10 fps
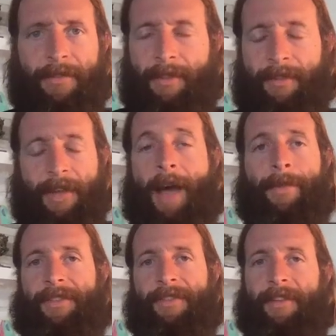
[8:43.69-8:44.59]
the
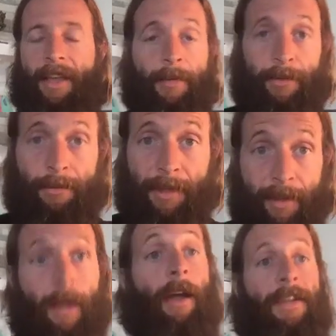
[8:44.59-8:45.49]
topics of the day, which would be like,
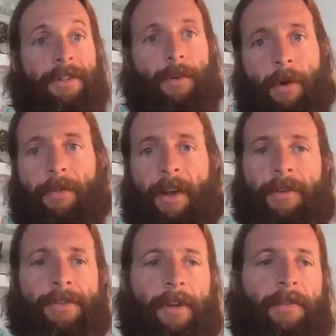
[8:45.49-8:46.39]
I guess,
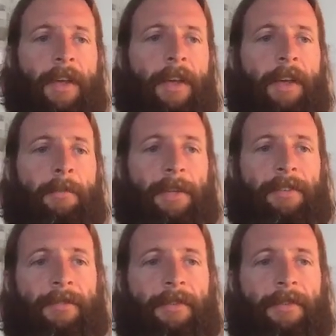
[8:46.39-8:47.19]
coronavirus, right? But